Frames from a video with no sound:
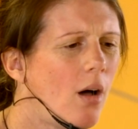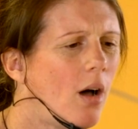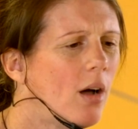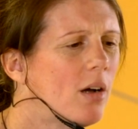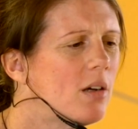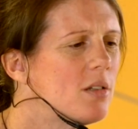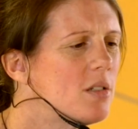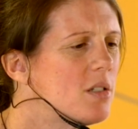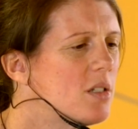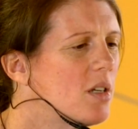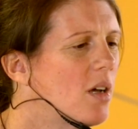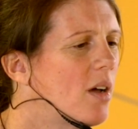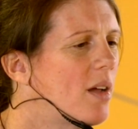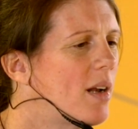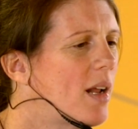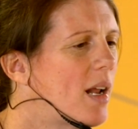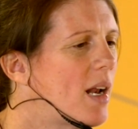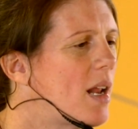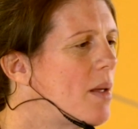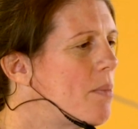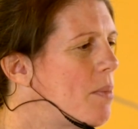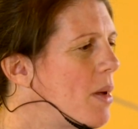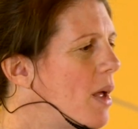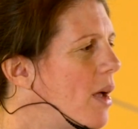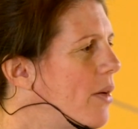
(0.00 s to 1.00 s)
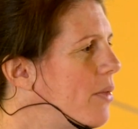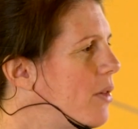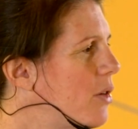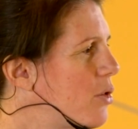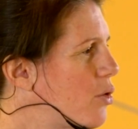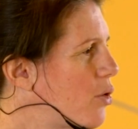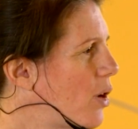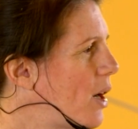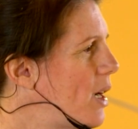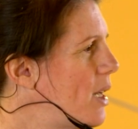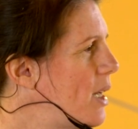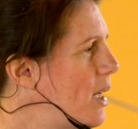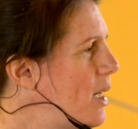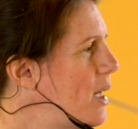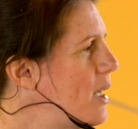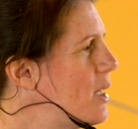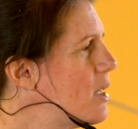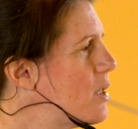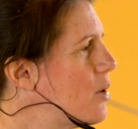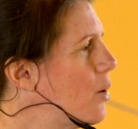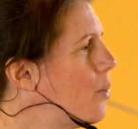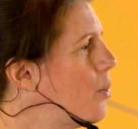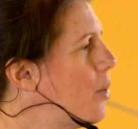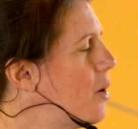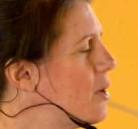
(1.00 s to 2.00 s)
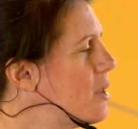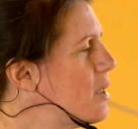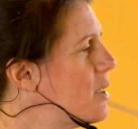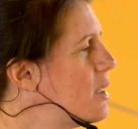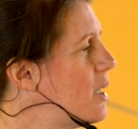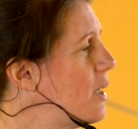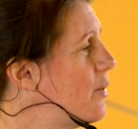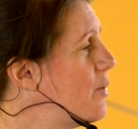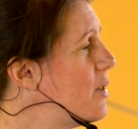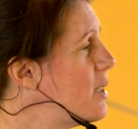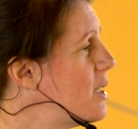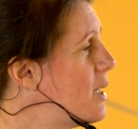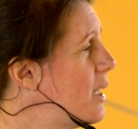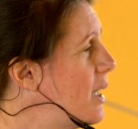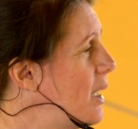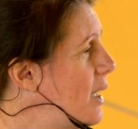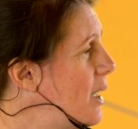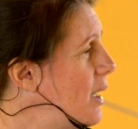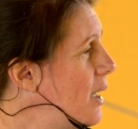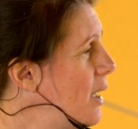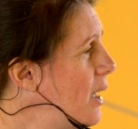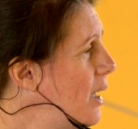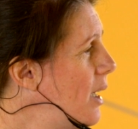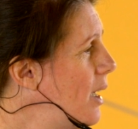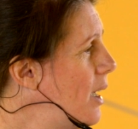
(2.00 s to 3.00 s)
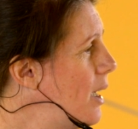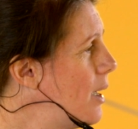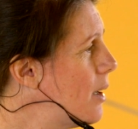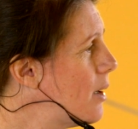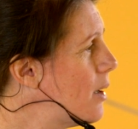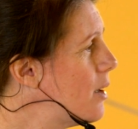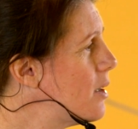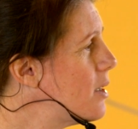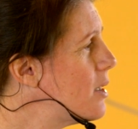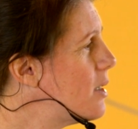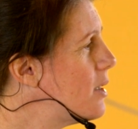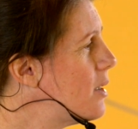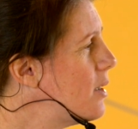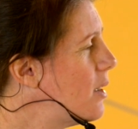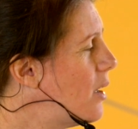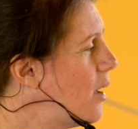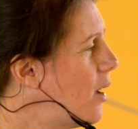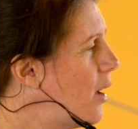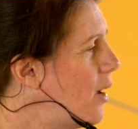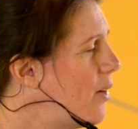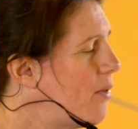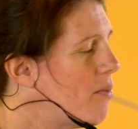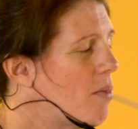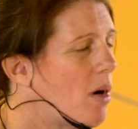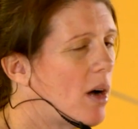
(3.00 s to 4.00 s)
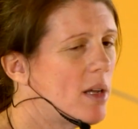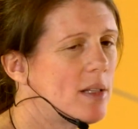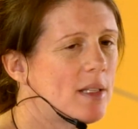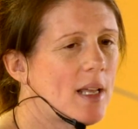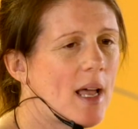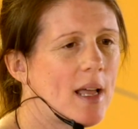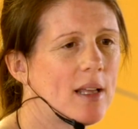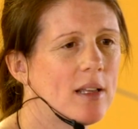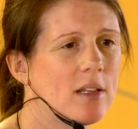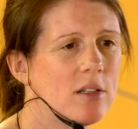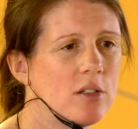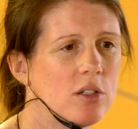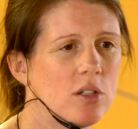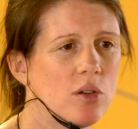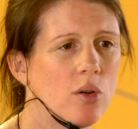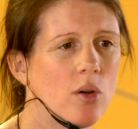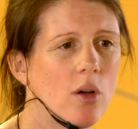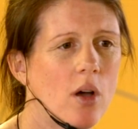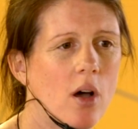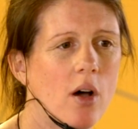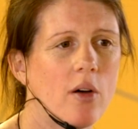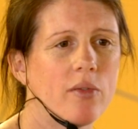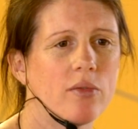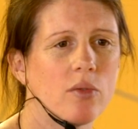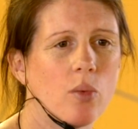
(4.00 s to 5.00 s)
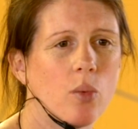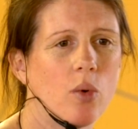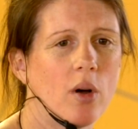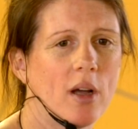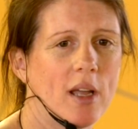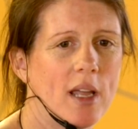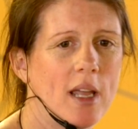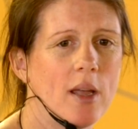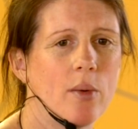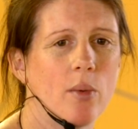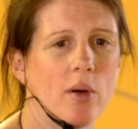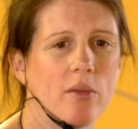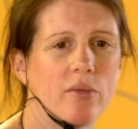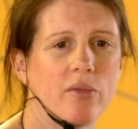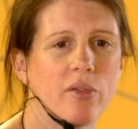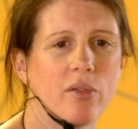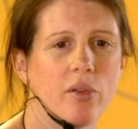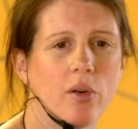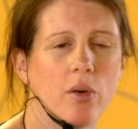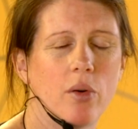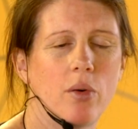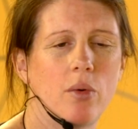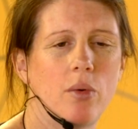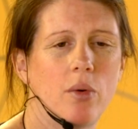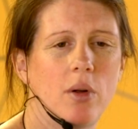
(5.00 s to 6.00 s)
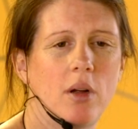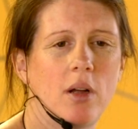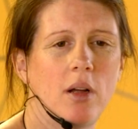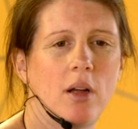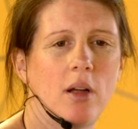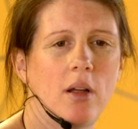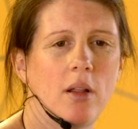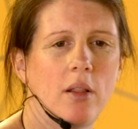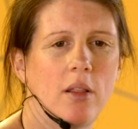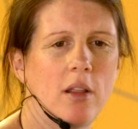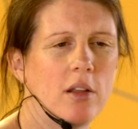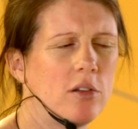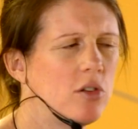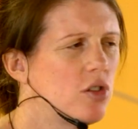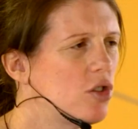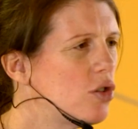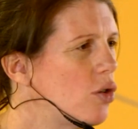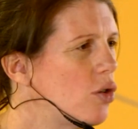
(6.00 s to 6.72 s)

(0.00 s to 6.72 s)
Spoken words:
I can turn any bit of the training into a positivity. Because if my dad can do it after what he went through, then